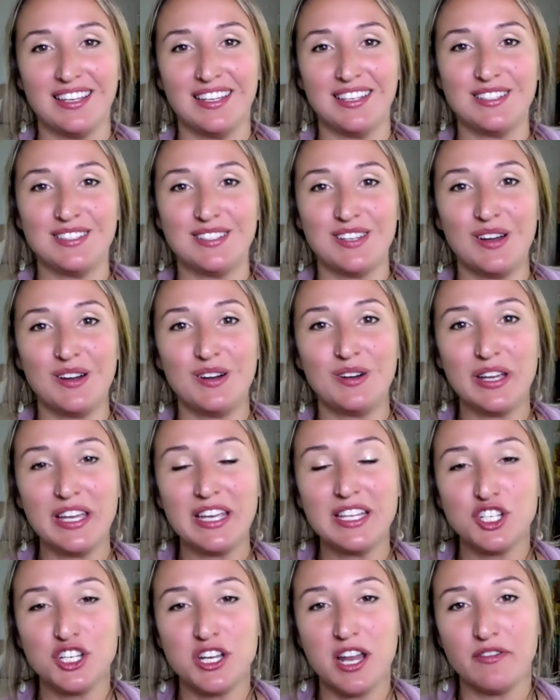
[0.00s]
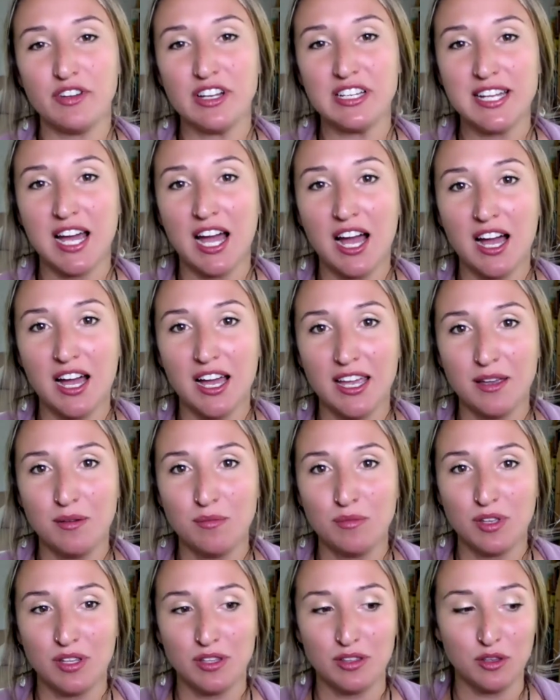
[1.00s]
So each and every
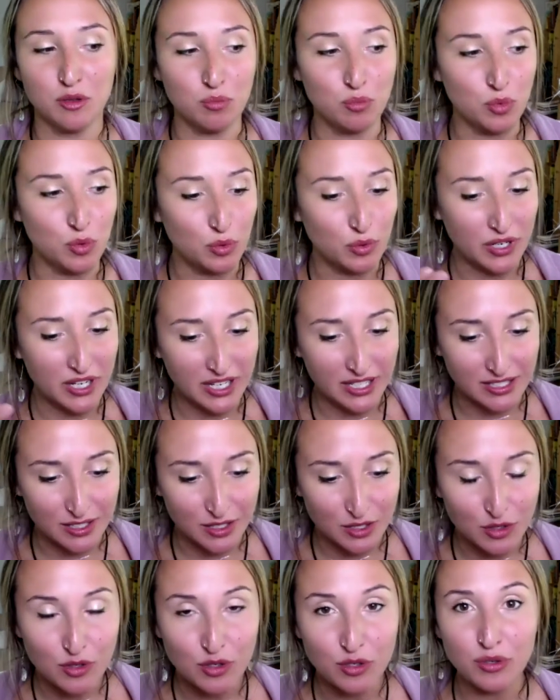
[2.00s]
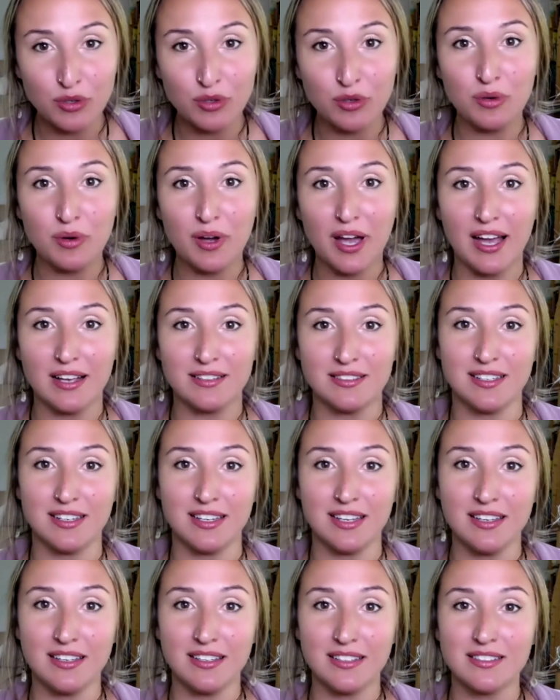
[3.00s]
time the moon is new, as it
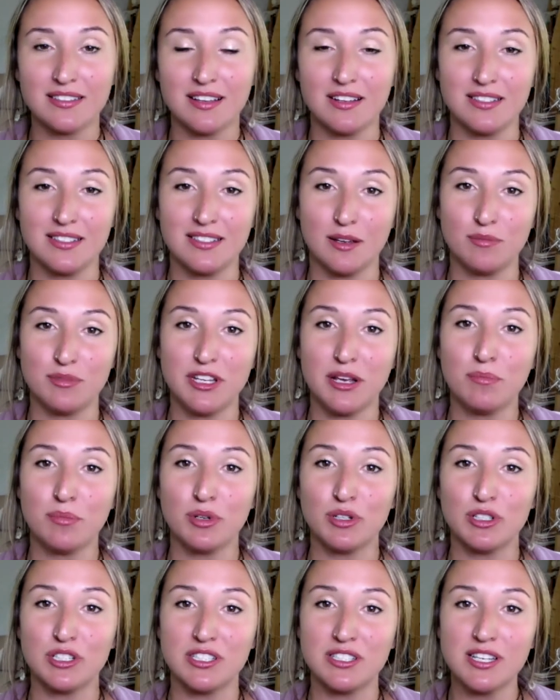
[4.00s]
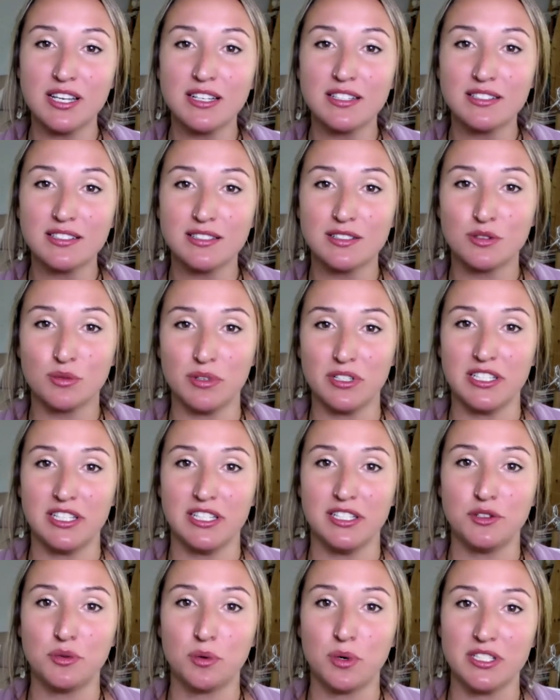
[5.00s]
is on September 6,
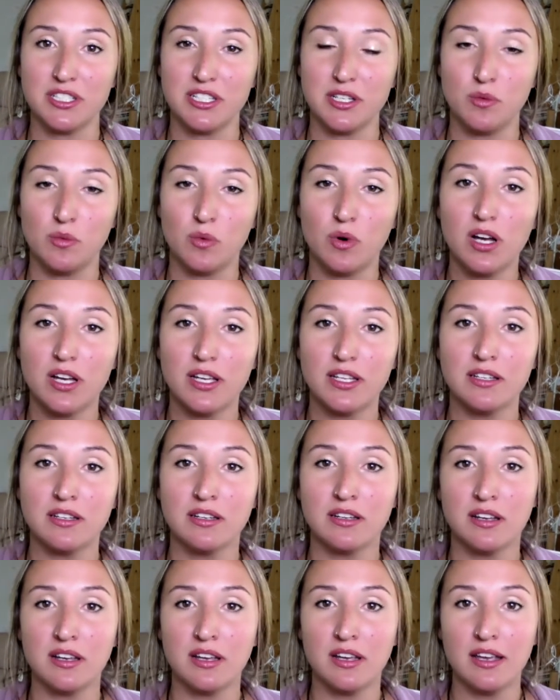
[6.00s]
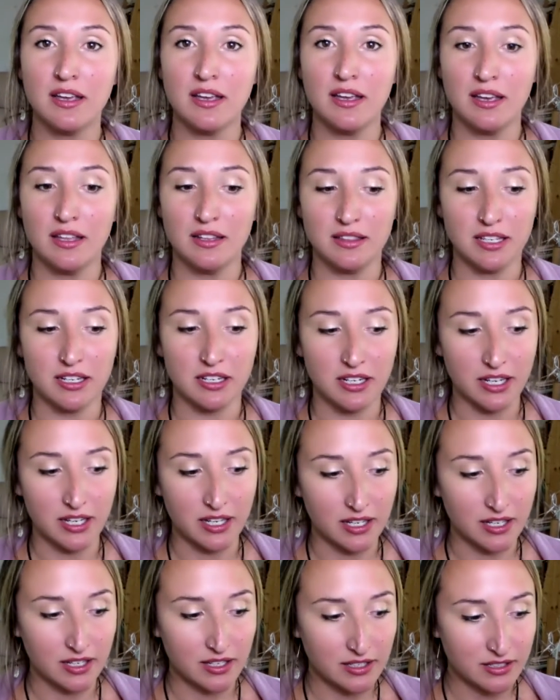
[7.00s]
2021, there
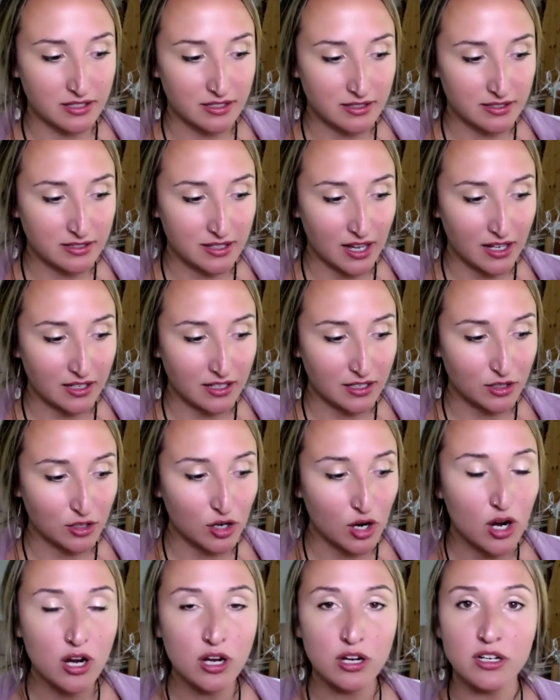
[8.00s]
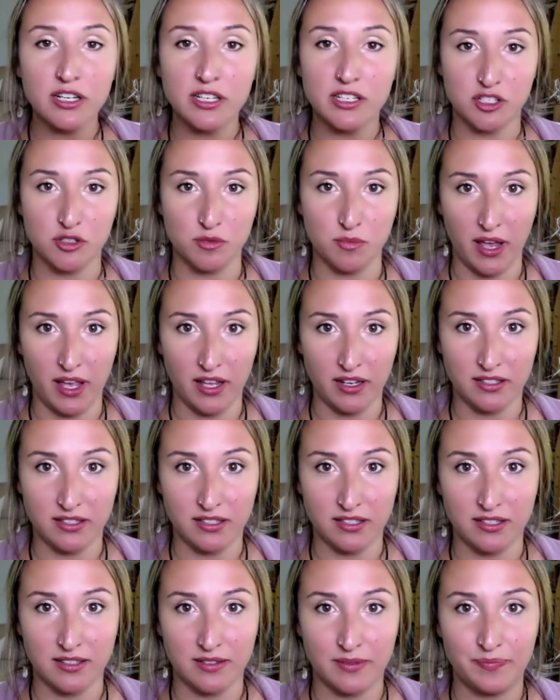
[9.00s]
is an encouragement
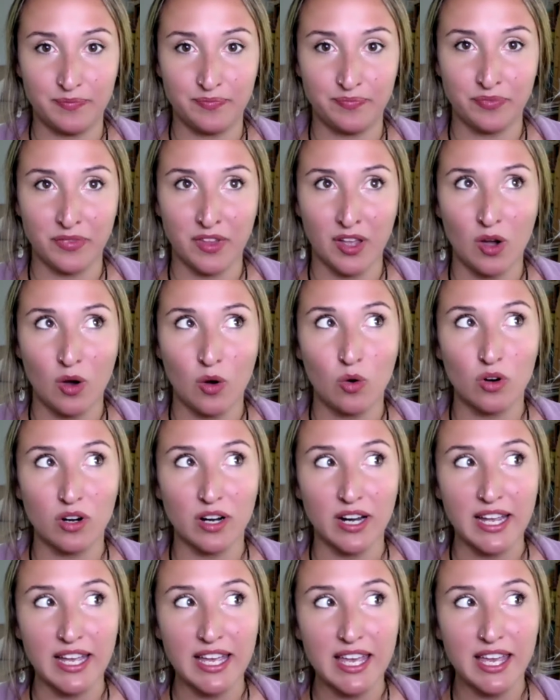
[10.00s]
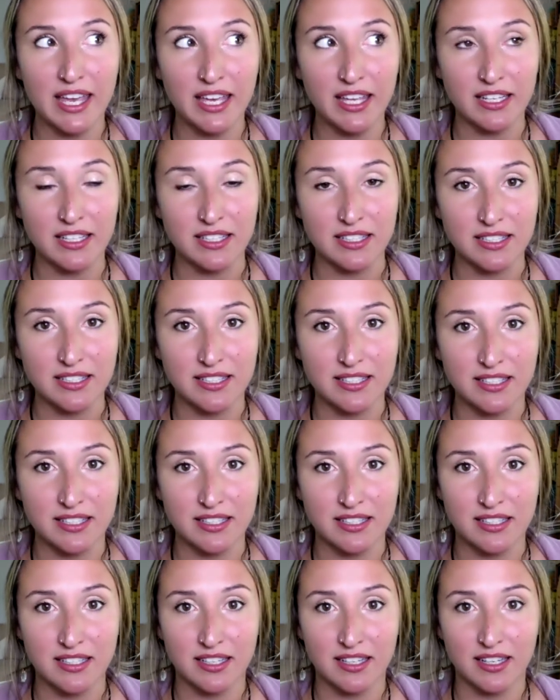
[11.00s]
or a hint
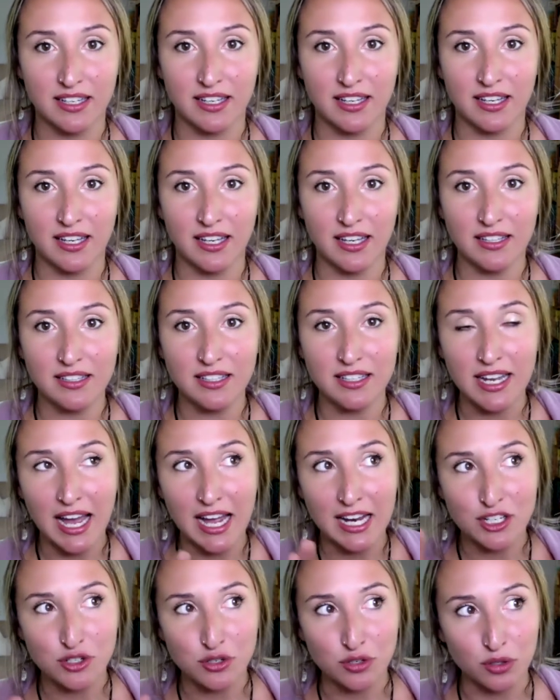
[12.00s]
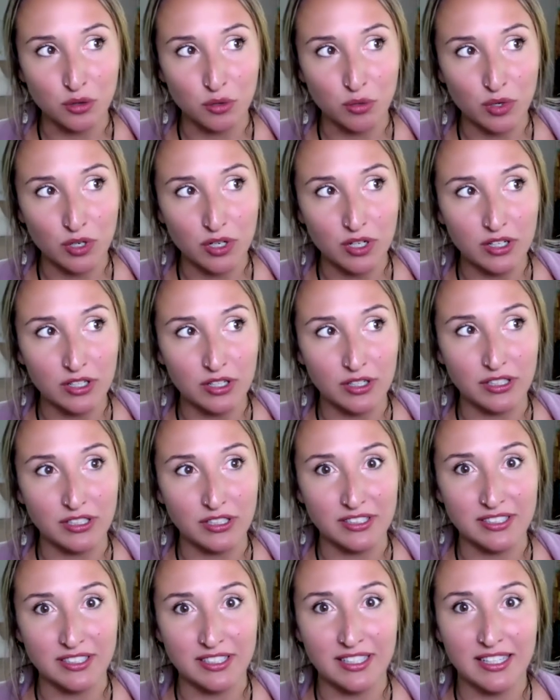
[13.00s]
in the natural
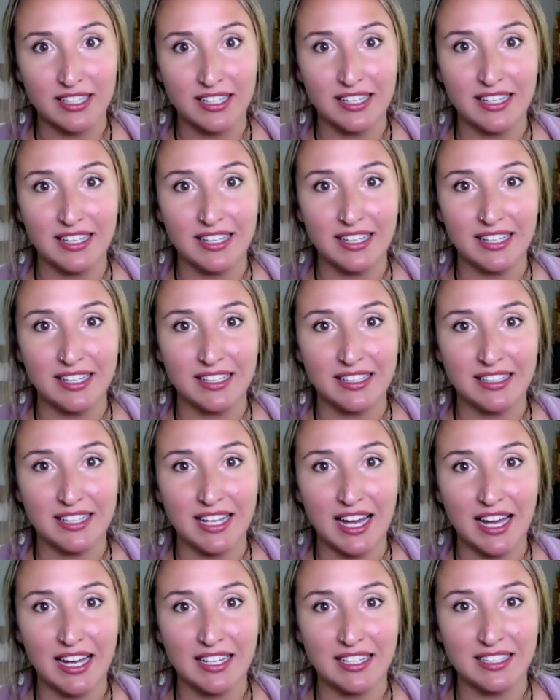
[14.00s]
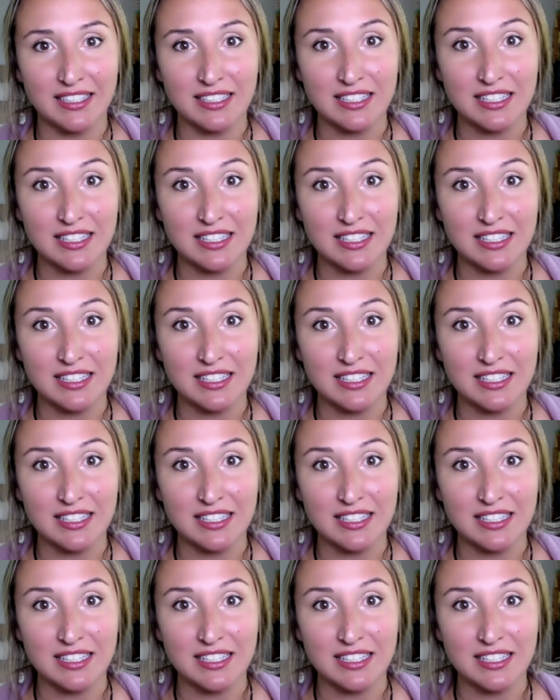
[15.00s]
world that